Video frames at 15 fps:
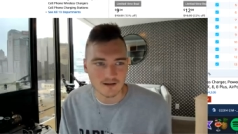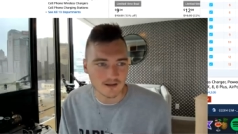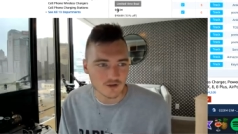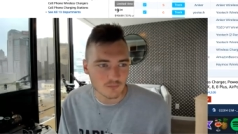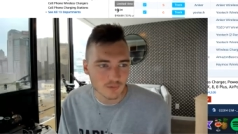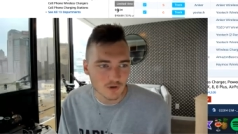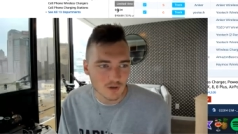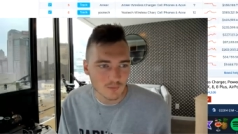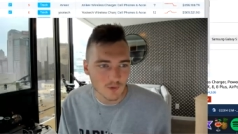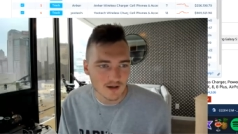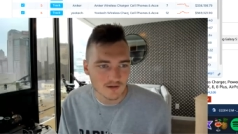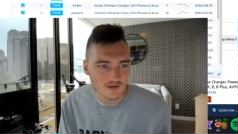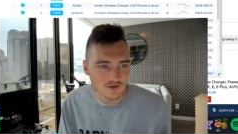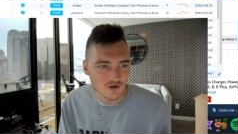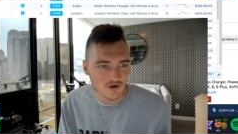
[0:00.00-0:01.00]
Like, you pull up
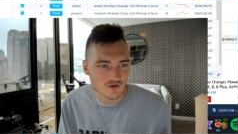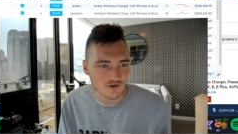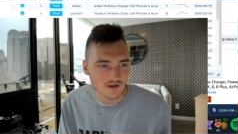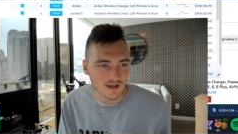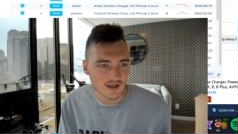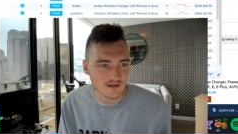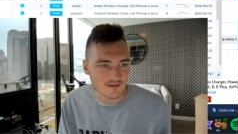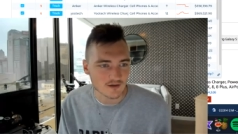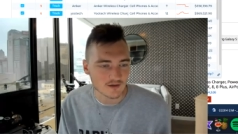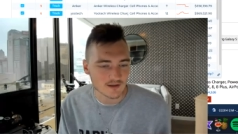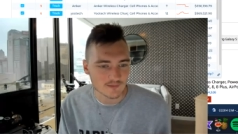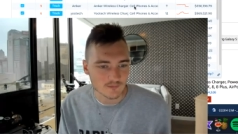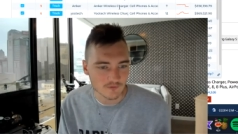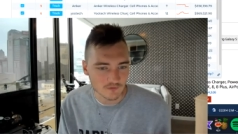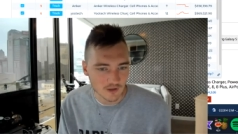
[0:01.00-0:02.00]
wireless charger again. Sorry,
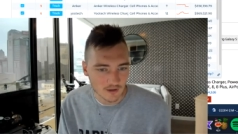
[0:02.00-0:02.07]
it's moving around,